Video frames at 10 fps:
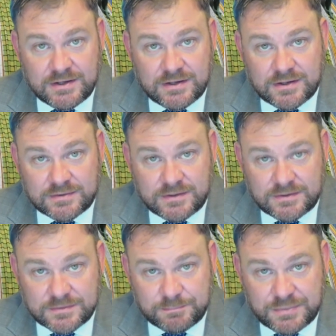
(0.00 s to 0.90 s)
And I
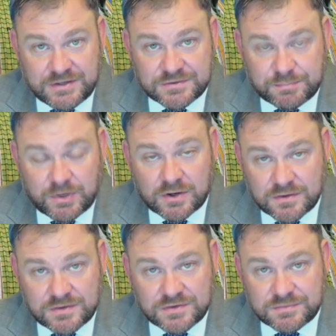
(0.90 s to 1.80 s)
think the biggest part
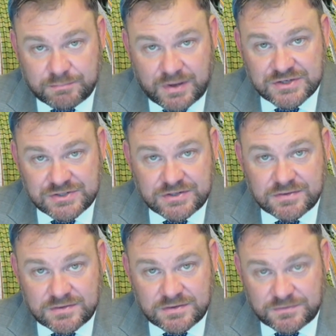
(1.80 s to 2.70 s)
of this budget,
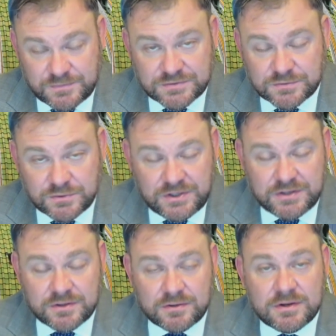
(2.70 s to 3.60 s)
this fiscal
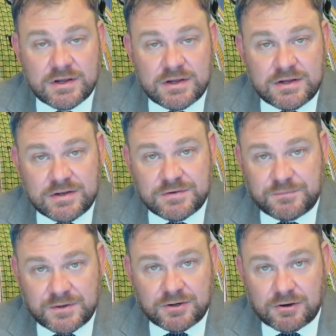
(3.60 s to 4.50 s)
year, is
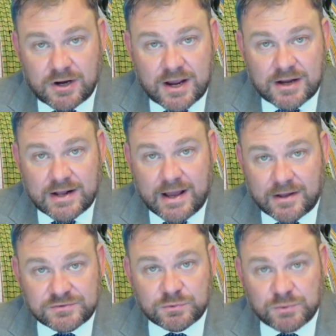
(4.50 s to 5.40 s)
figuring out
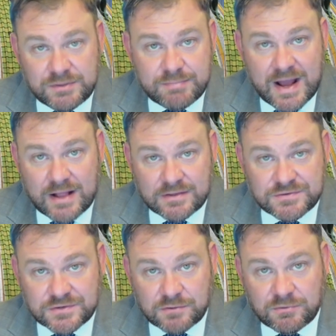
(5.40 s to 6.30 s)
how to
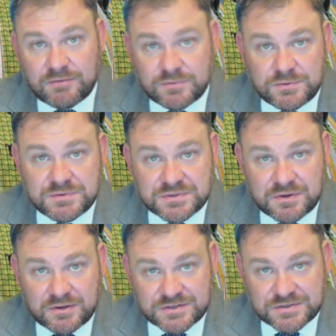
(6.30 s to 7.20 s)
rebalance our revenues and
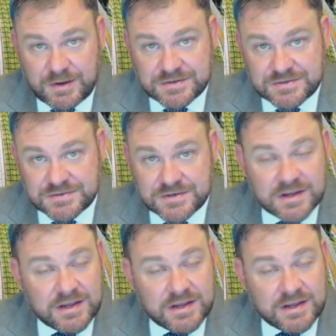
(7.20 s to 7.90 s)
our expenses.